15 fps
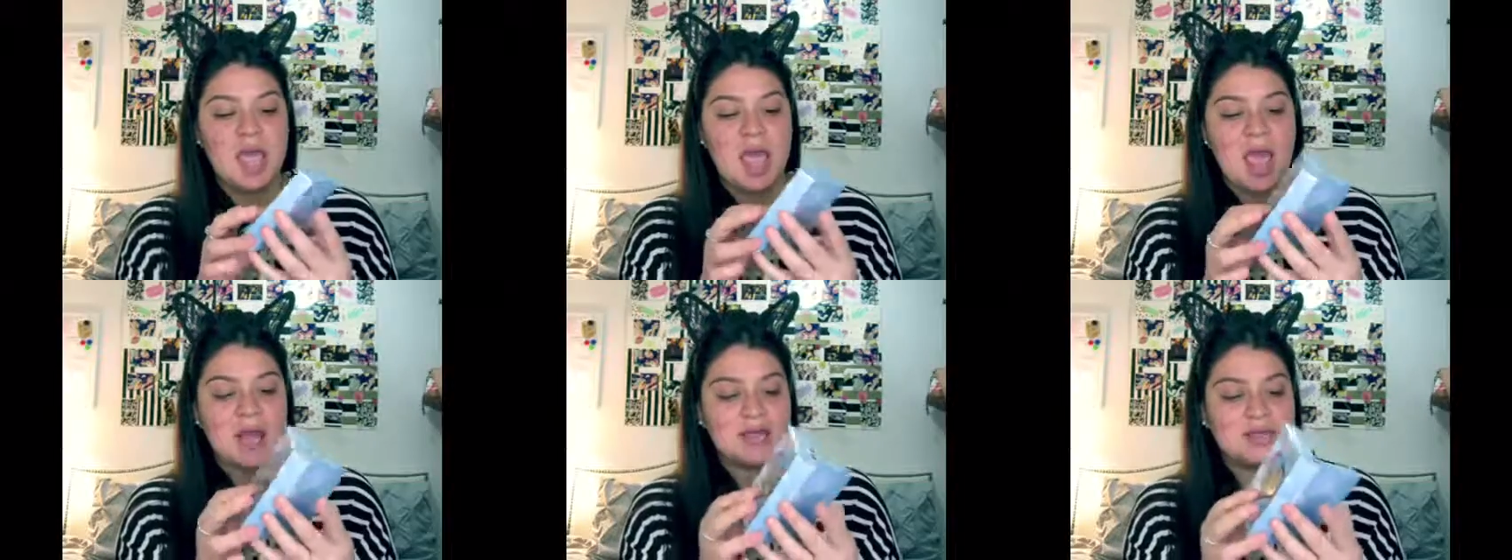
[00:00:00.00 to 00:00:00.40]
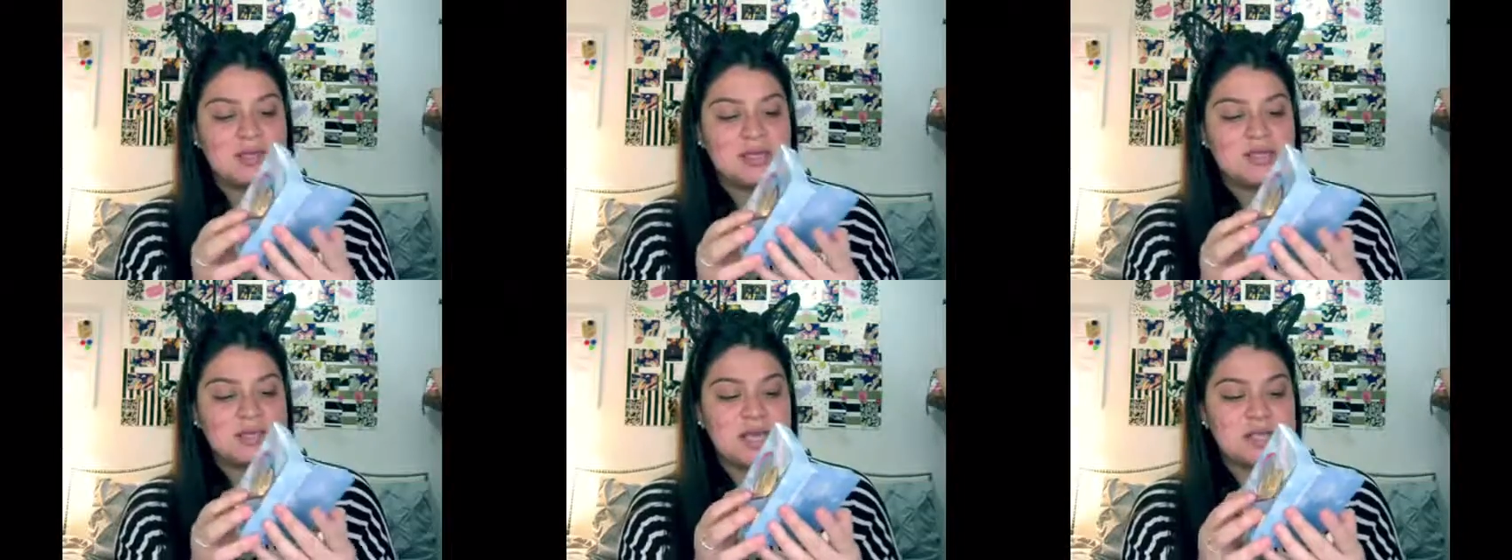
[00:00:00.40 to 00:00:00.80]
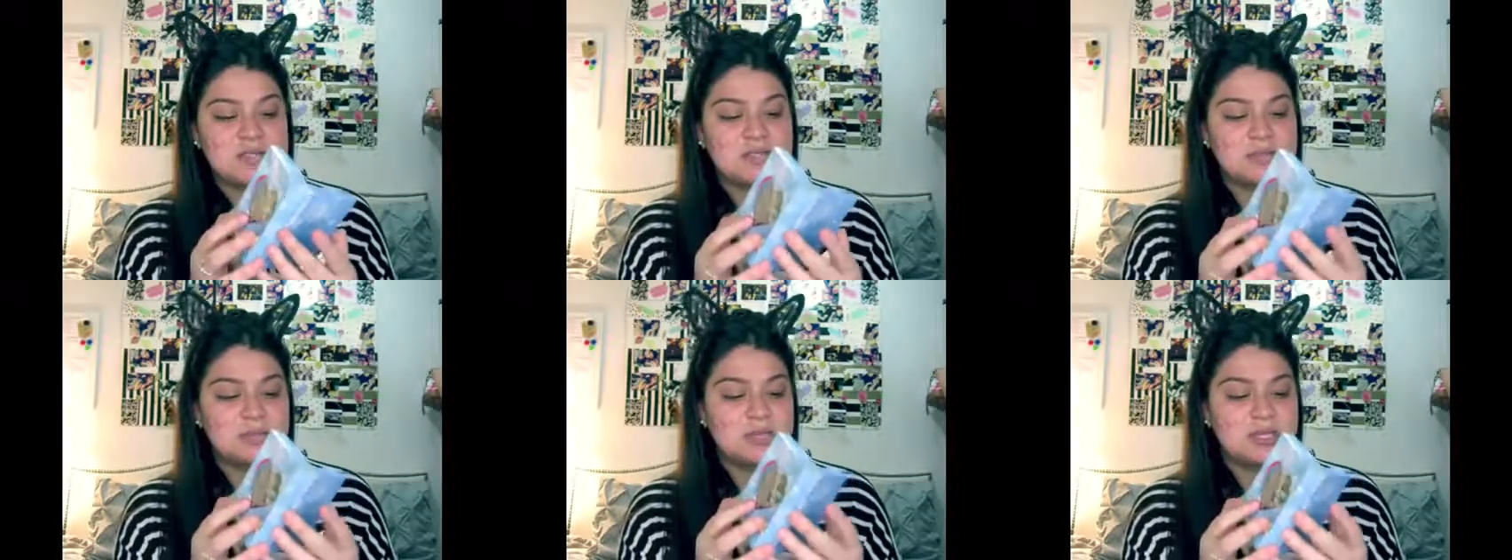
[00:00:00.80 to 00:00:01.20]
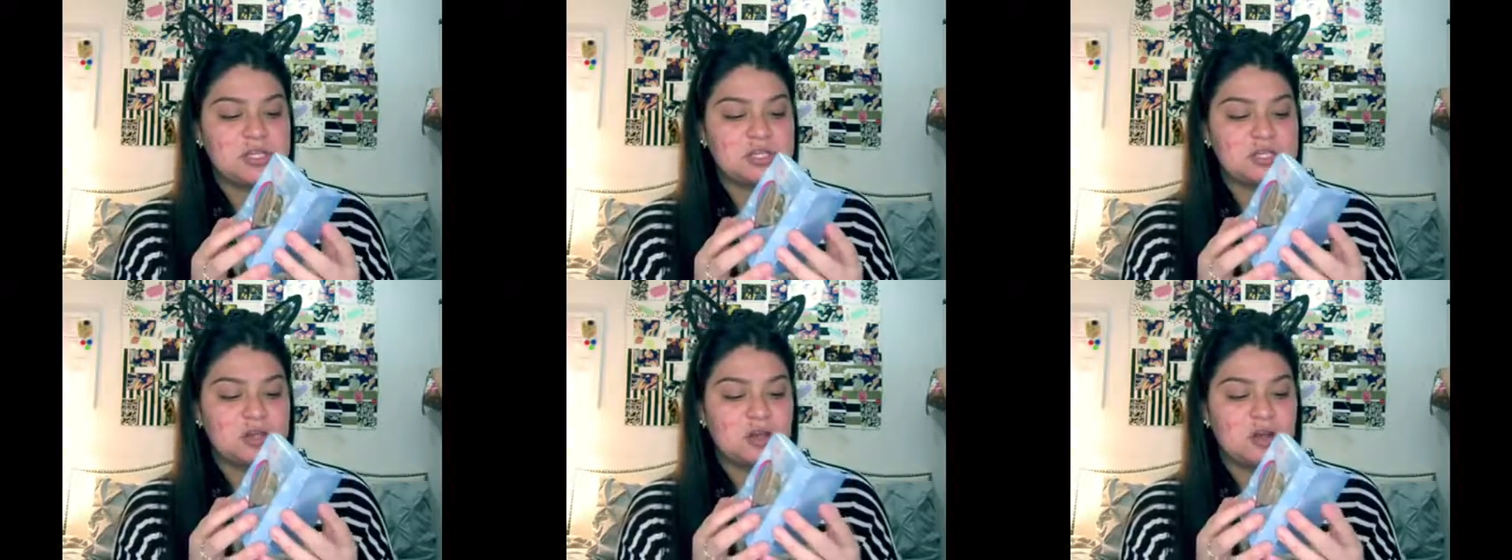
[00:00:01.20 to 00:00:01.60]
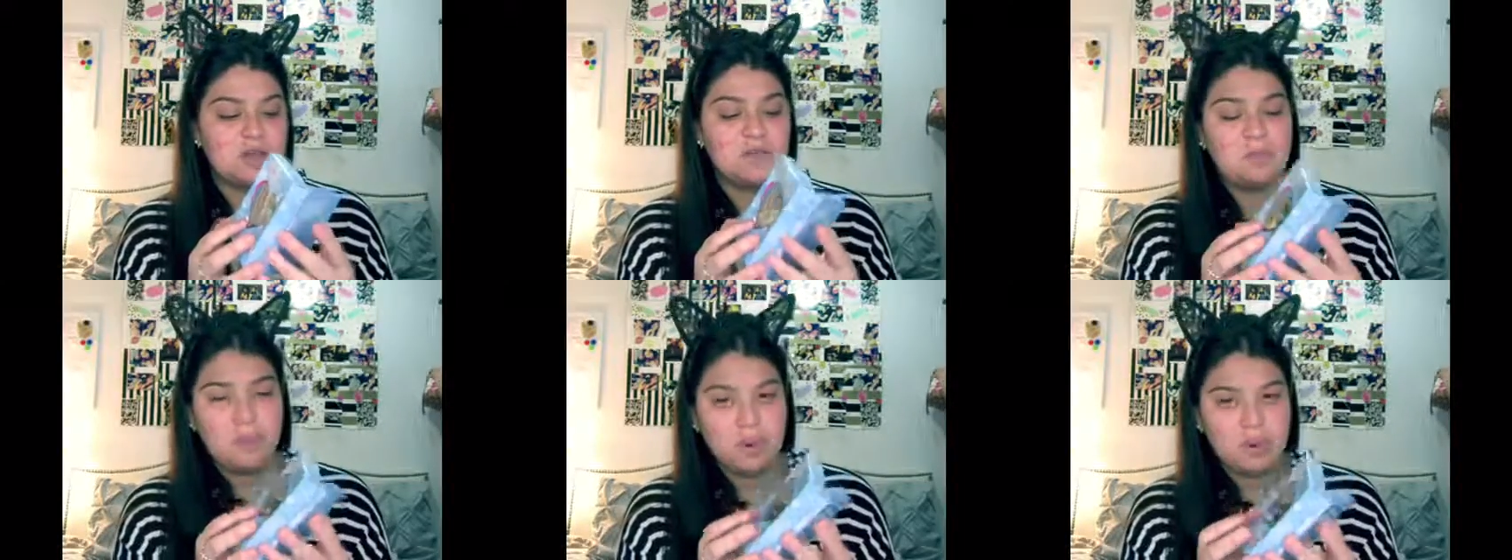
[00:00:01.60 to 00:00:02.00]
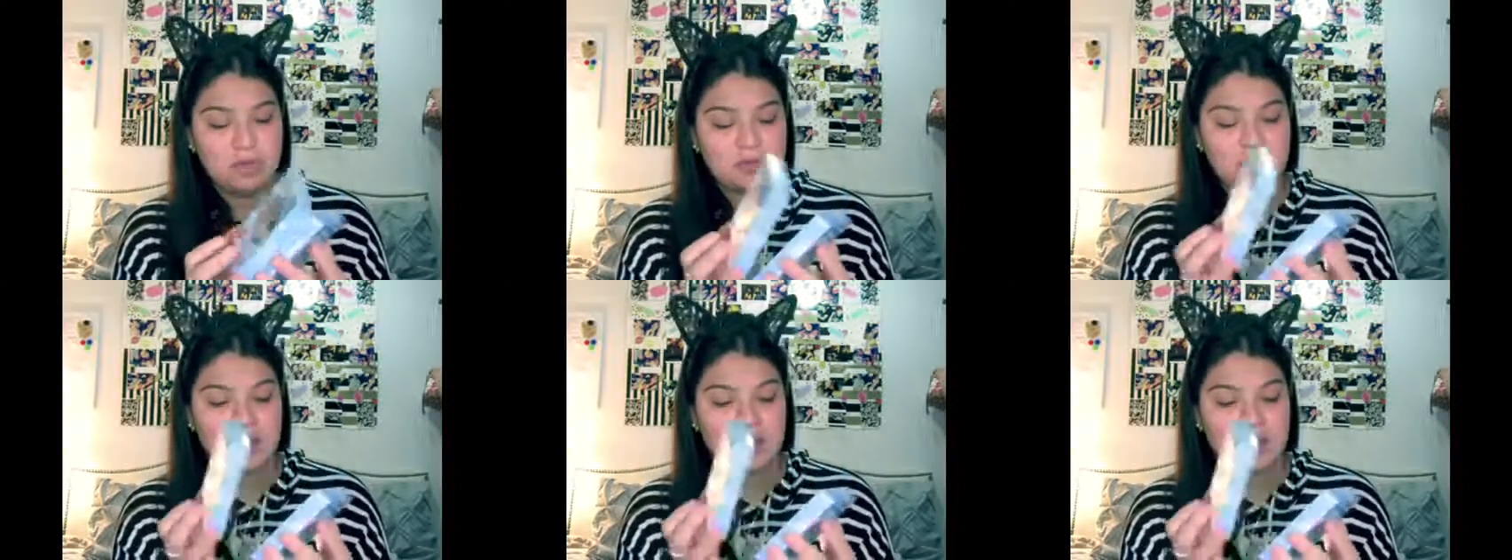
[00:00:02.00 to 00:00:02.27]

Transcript: and these has the mixture of both.